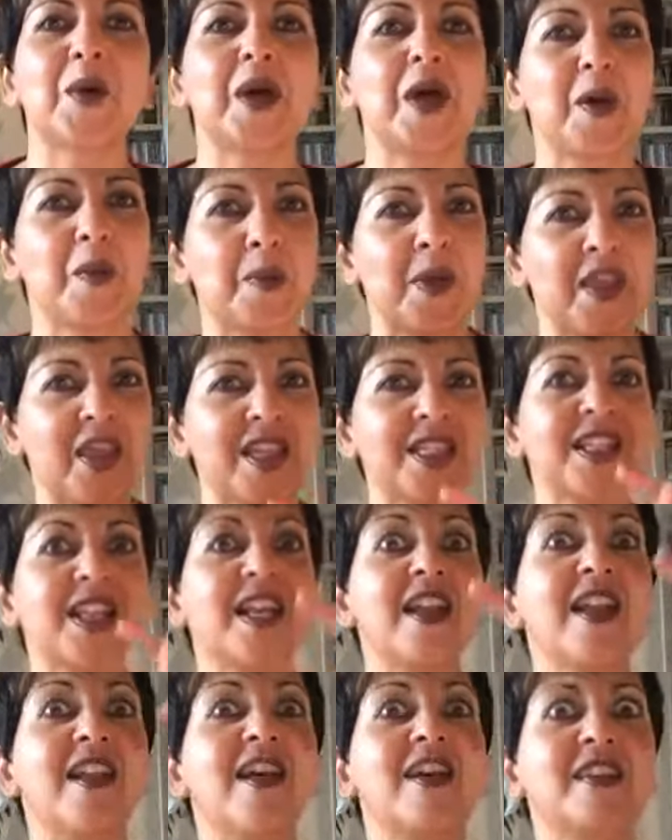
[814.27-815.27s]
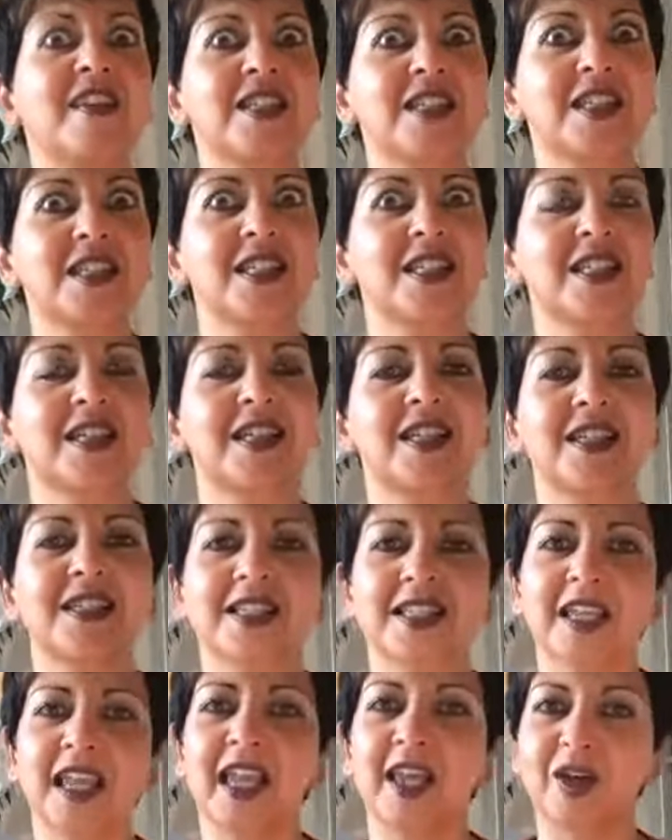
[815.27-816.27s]
But that's another
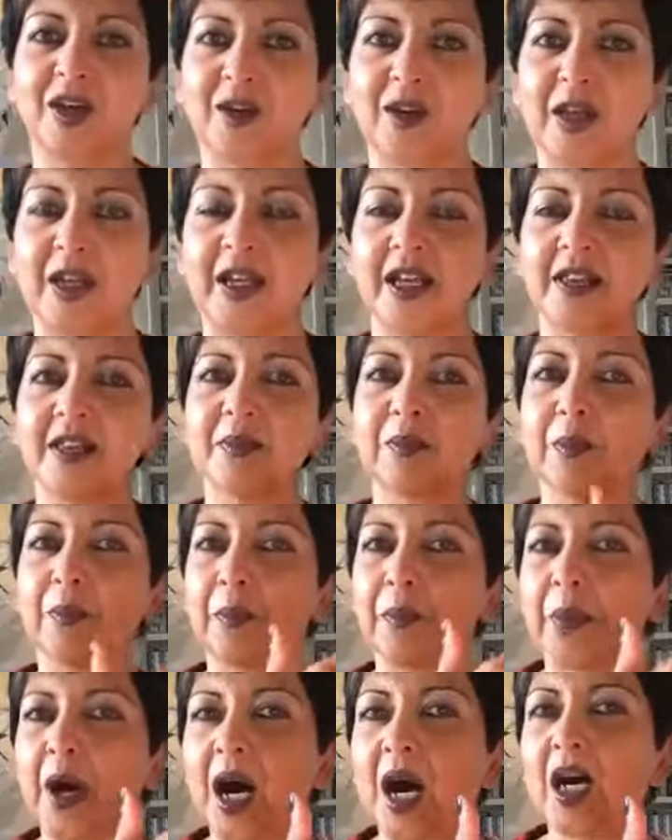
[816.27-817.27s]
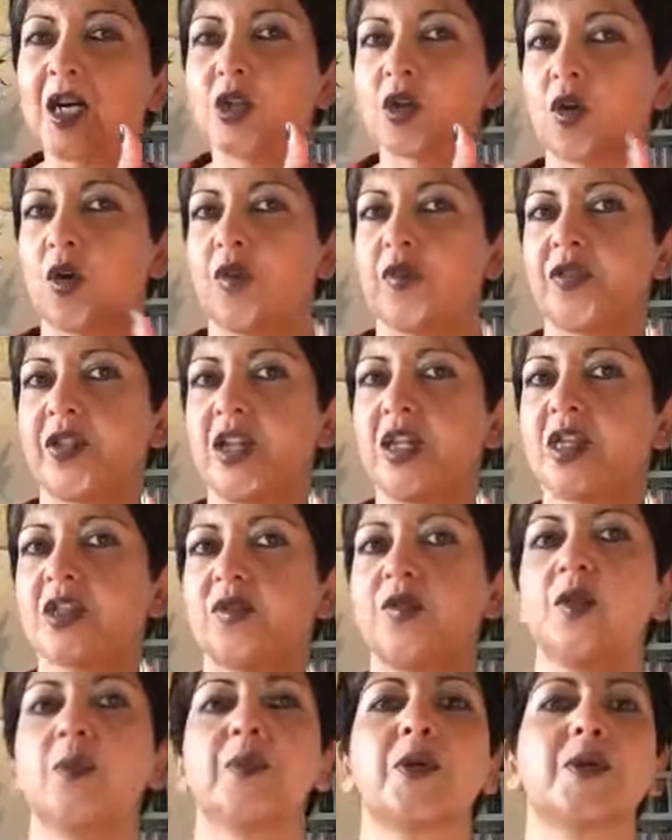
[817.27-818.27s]
scale, another part of the
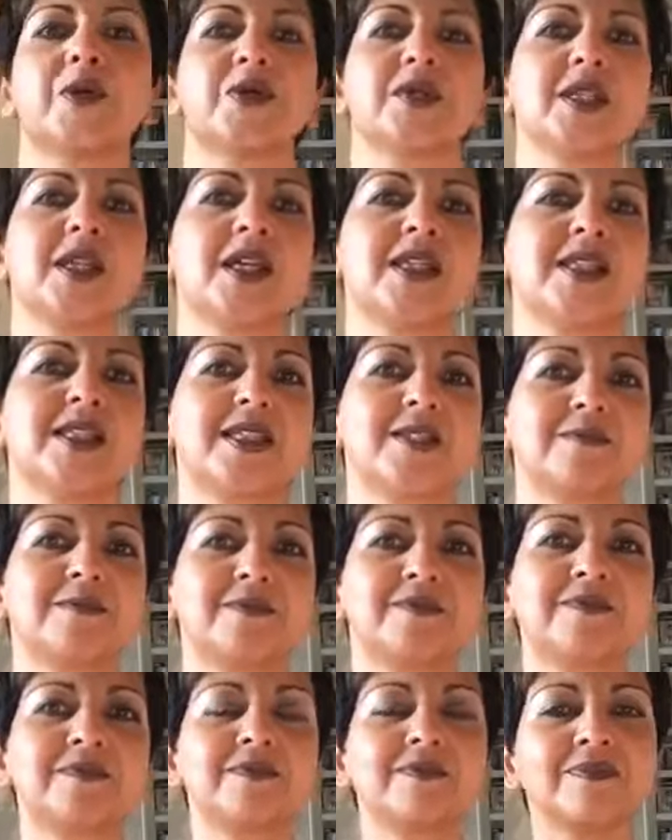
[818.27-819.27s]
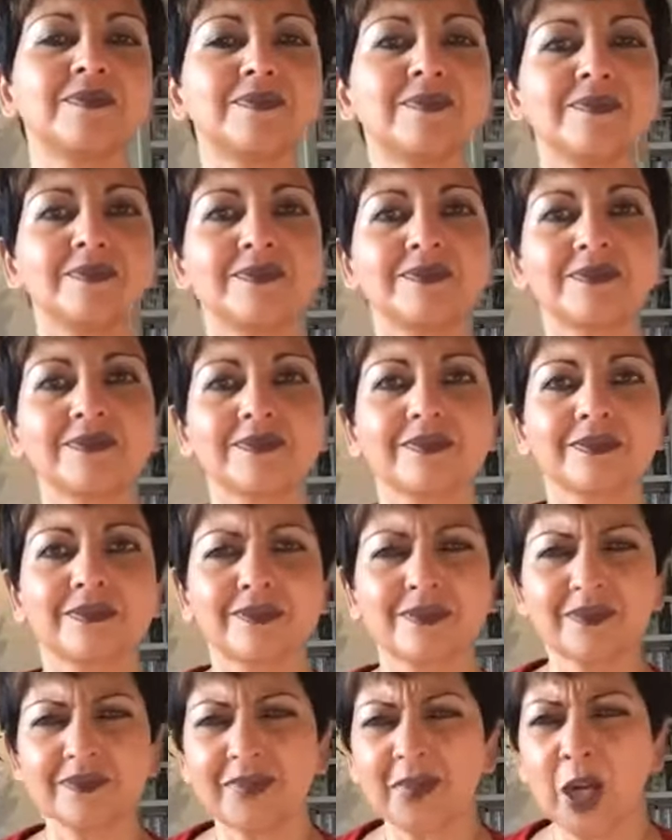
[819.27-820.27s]
interview process.
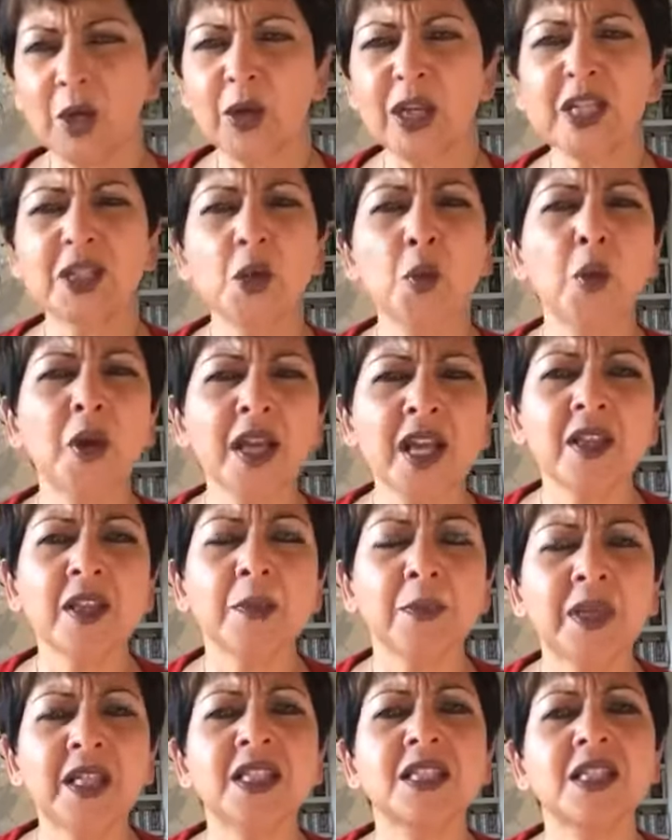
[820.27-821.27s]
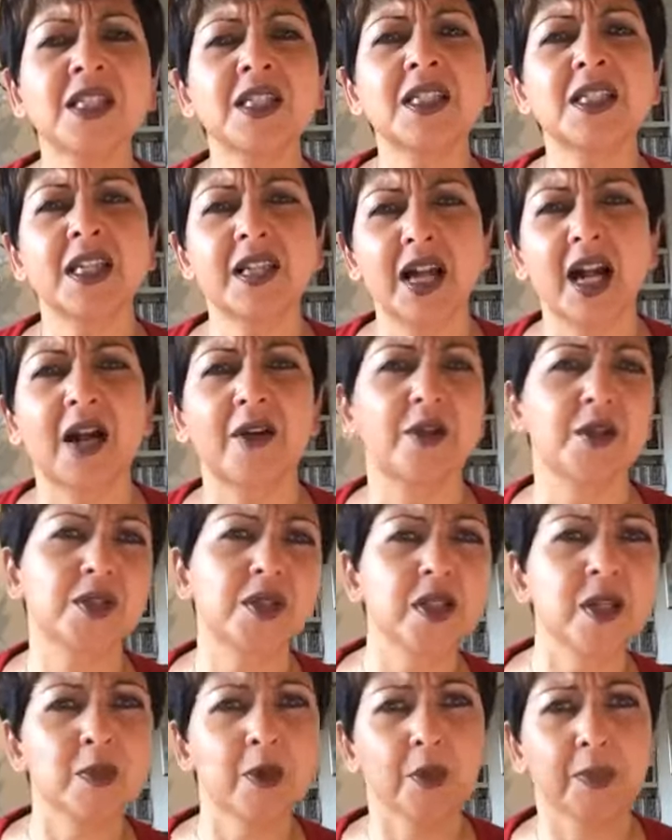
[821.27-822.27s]
Okay, so what are the business scenarios?
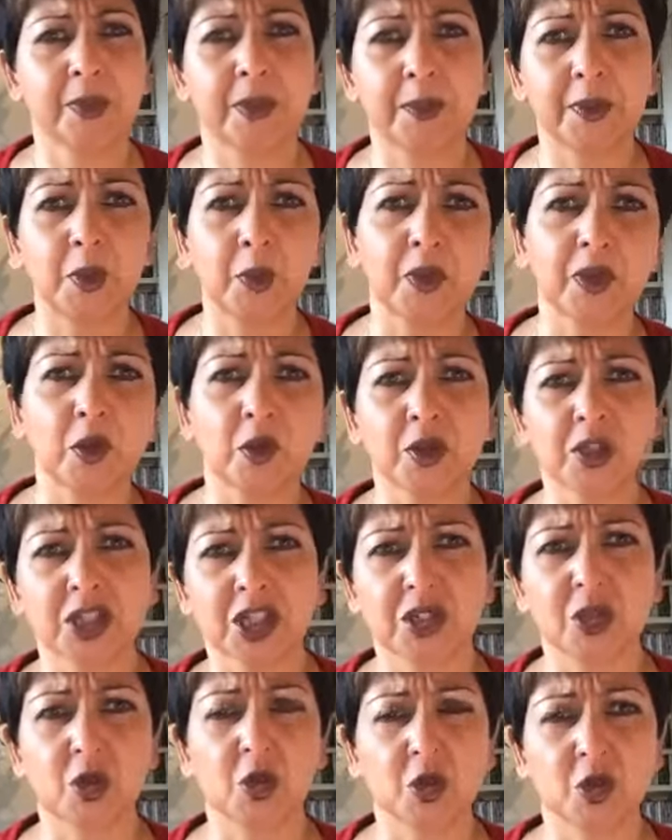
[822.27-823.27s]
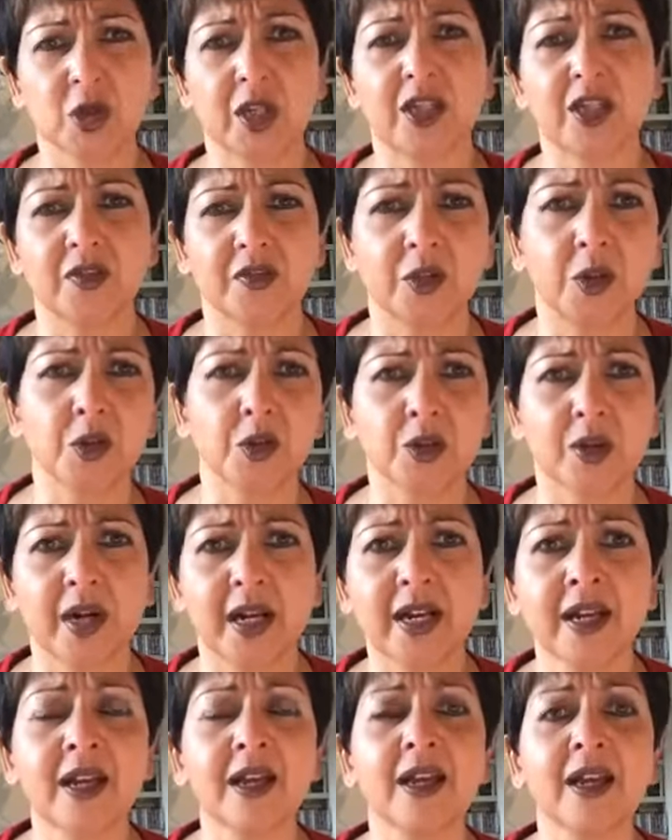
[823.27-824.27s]
Come on, people. We don't just go to interviews,
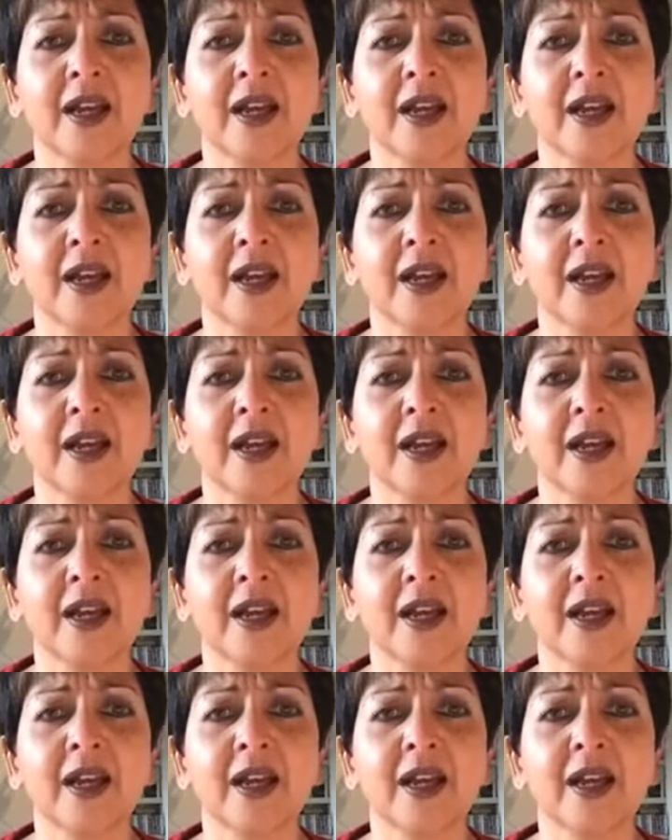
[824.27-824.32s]
right?